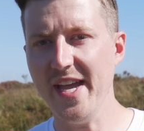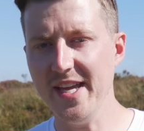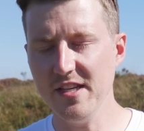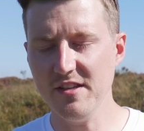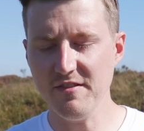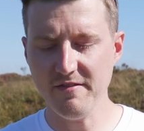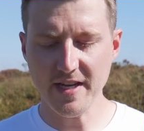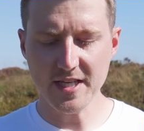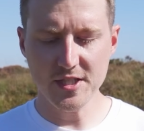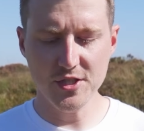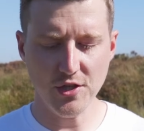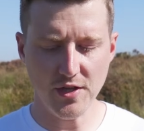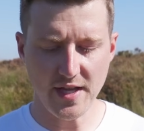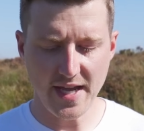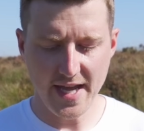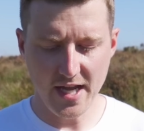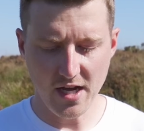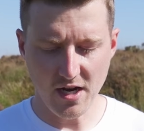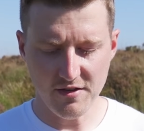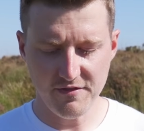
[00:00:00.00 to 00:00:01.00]
individual
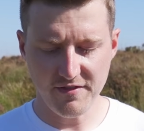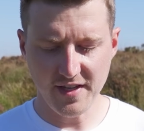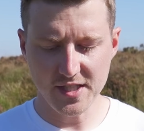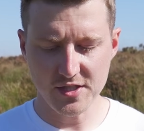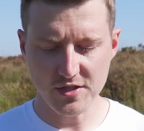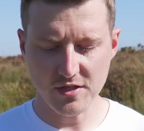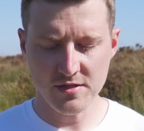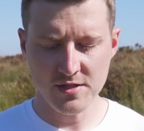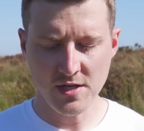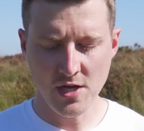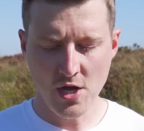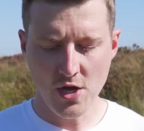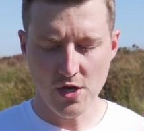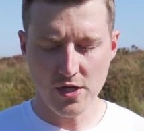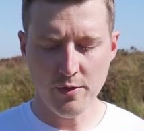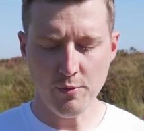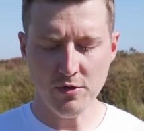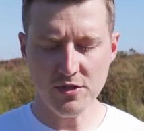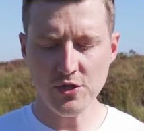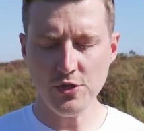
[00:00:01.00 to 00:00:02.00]
AR features,
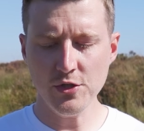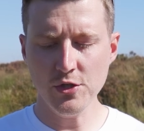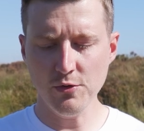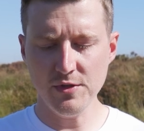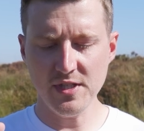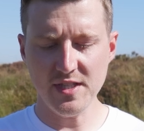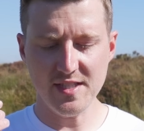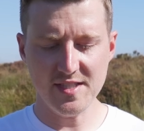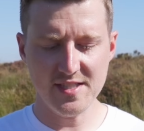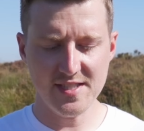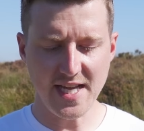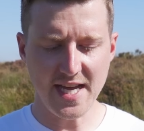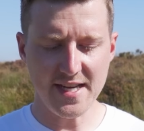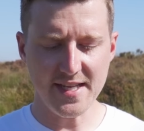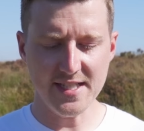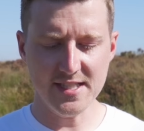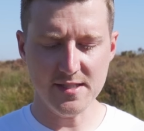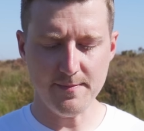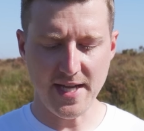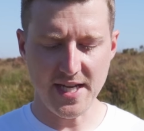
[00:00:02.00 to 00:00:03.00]
you want to go to the
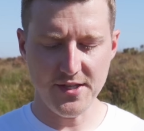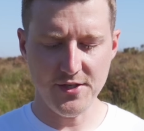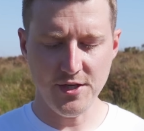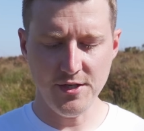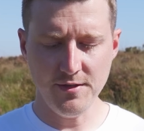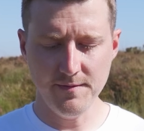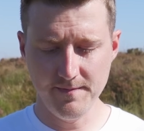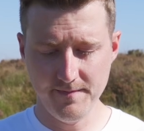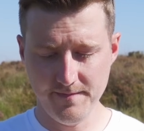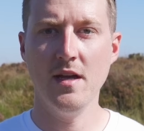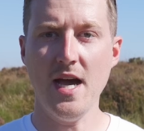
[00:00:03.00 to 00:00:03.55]
settings menu,